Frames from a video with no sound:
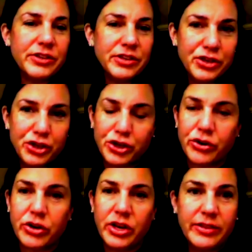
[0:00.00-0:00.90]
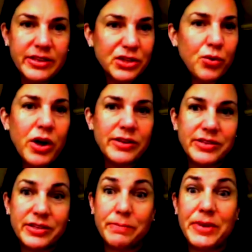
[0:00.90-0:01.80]
this journey, this
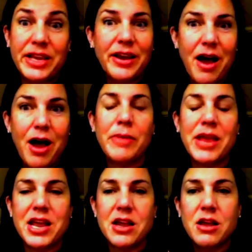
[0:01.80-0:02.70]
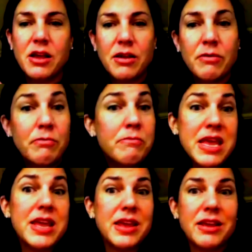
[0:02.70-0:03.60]
quest to becoming
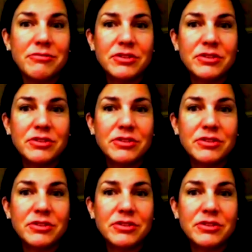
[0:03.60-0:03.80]
me.